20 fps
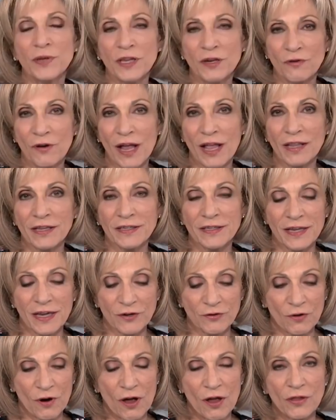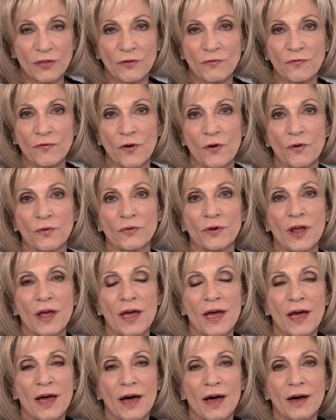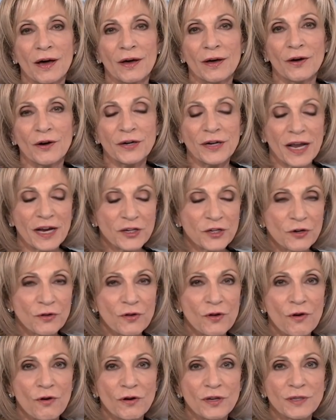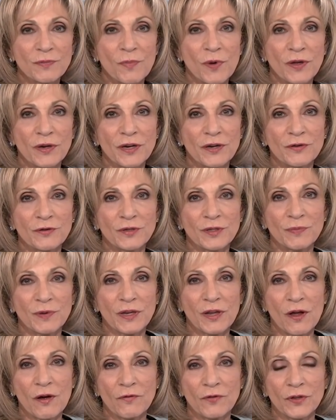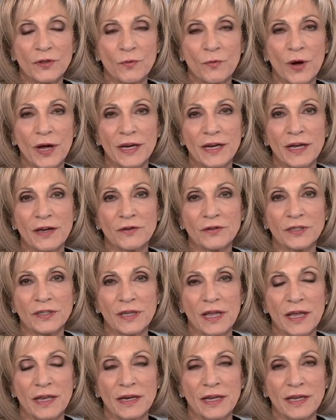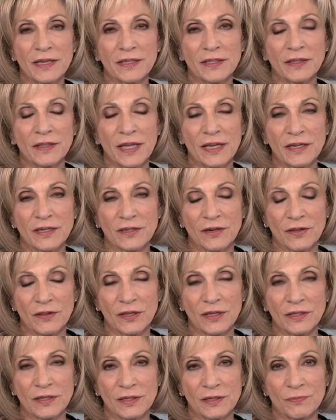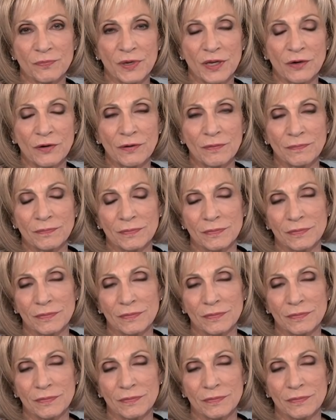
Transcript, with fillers: Peter Alexander on the phone, uh, our national correspondent who's been covering the White House and has the latest on this. Peter?